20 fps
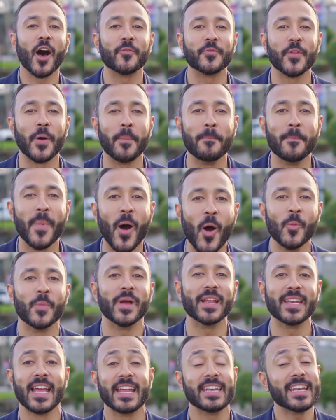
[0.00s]
of The
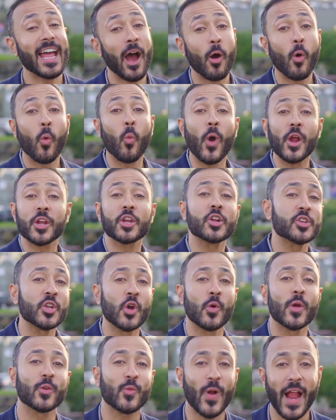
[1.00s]
Moment. Now, what you're
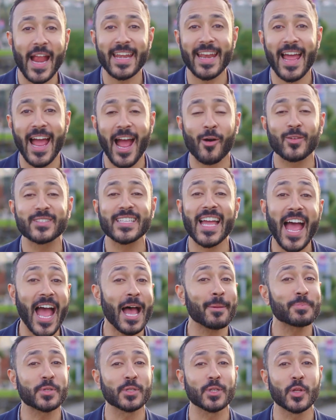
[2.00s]
doing right now is
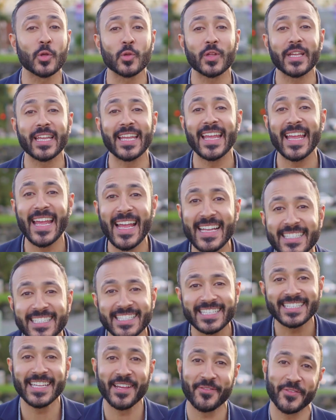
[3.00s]
absolutely
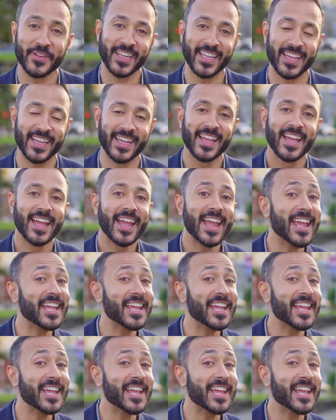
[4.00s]
insignificant